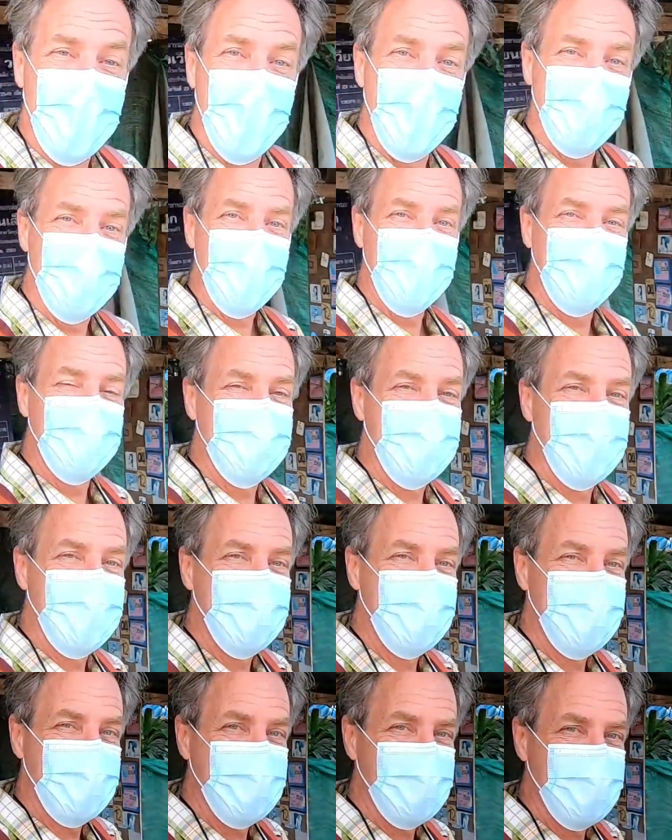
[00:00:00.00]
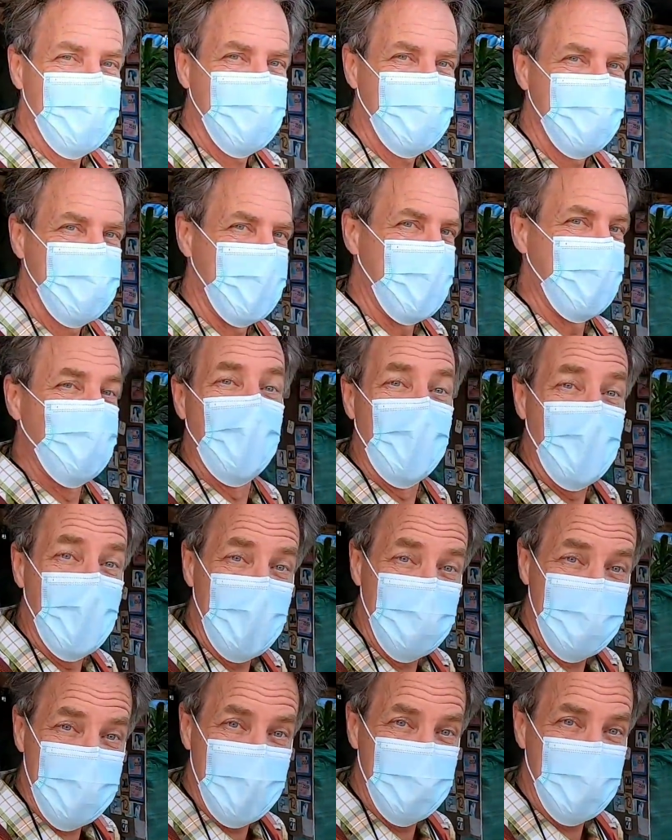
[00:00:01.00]
driver right here, and we're
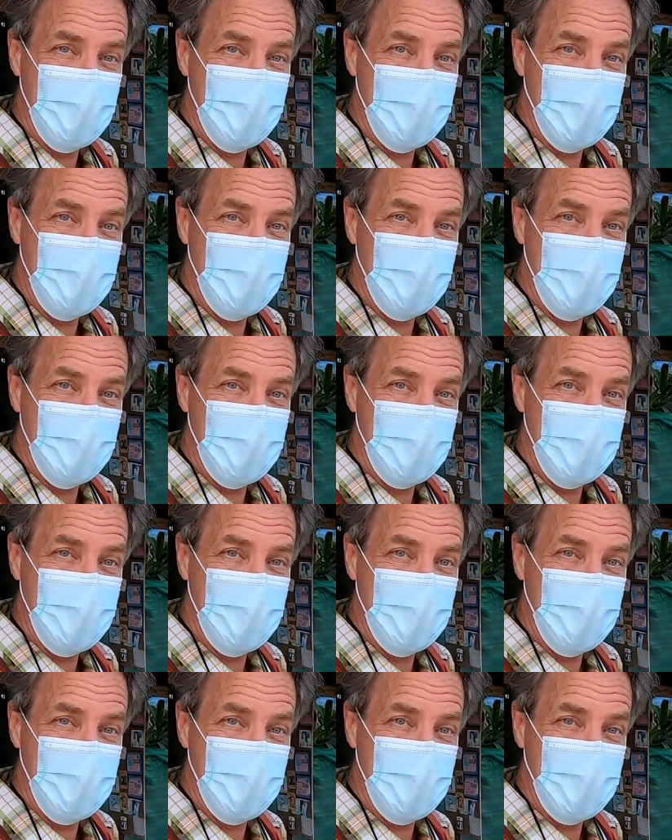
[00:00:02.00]
off to